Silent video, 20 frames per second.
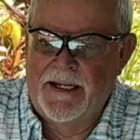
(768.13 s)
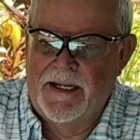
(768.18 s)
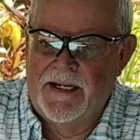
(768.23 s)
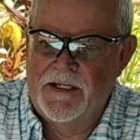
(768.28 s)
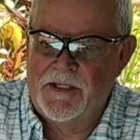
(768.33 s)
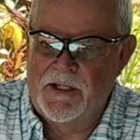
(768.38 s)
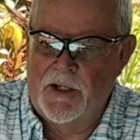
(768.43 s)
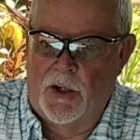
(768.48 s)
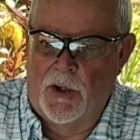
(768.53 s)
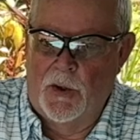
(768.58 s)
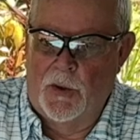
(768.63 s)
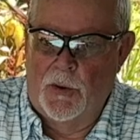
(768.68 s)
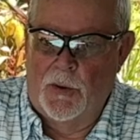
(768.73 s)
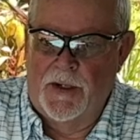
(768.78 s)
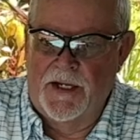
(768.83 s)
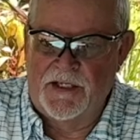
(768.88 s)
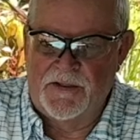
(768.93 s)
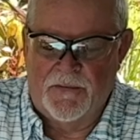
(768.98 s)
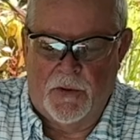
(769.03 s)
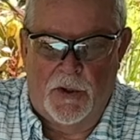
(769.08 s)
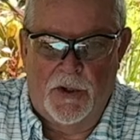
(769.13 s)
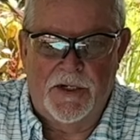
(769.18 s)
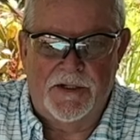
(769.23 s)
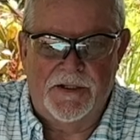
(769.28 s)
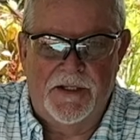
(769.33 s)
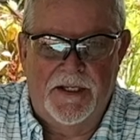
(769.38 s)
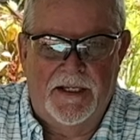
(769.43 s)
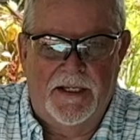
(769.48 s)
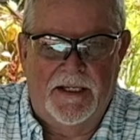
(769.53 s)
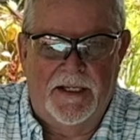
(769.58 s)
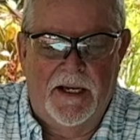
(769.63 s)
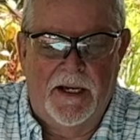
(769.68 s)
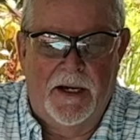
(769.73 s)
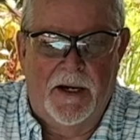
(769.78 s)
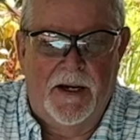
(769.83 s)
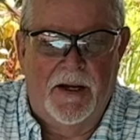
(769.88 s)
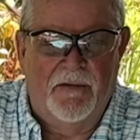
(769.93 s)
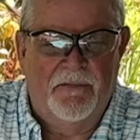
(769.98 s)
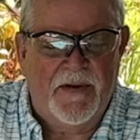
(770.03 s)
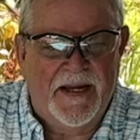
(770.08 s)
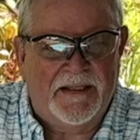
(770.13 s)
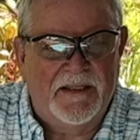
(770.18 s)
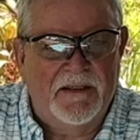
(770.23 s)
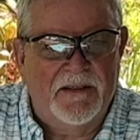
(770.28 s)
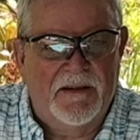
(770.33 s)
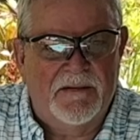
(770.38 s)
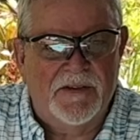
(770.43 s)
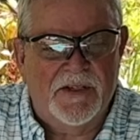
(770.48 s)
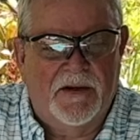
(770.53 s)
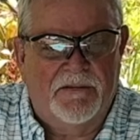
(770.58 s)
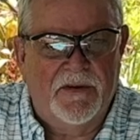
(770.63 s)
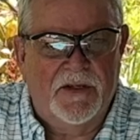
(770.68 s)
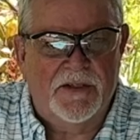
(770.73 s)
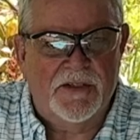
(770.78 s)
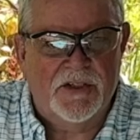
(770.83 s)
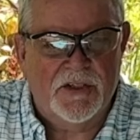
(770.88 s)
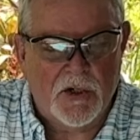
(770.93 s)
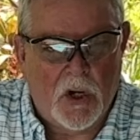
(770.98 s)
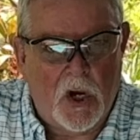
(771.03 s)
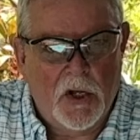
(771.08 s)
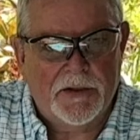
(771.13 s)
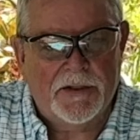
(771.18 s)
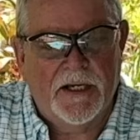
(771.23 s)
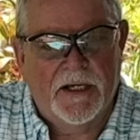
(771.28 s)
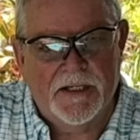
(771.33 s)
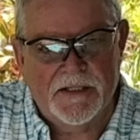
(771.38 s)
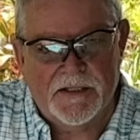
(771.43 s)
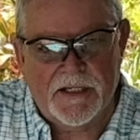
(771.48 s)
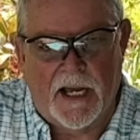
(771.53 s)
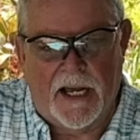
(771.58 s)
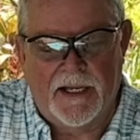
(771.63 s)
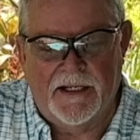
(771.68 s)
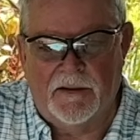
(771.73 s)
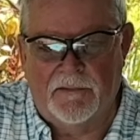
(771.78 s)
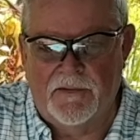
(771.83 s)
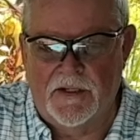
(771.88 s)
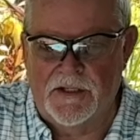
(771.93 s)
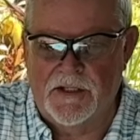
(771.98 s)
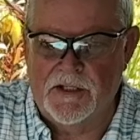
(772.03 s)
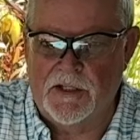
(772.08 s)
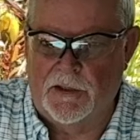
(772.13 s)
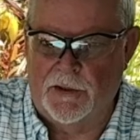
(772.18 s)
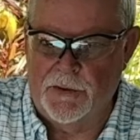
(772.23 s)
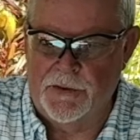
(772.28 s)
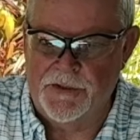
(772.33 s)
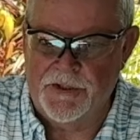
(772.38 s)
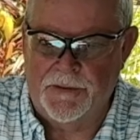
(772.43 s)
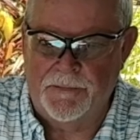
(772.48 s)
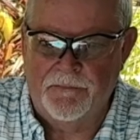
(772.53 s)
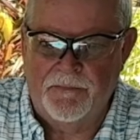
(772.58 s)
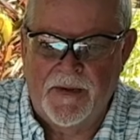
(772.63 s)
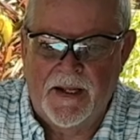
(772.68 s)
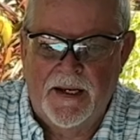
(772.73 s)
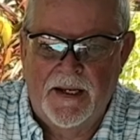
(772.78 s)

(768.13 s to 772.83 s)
So as far as the effectiveness of the salt side of this solution,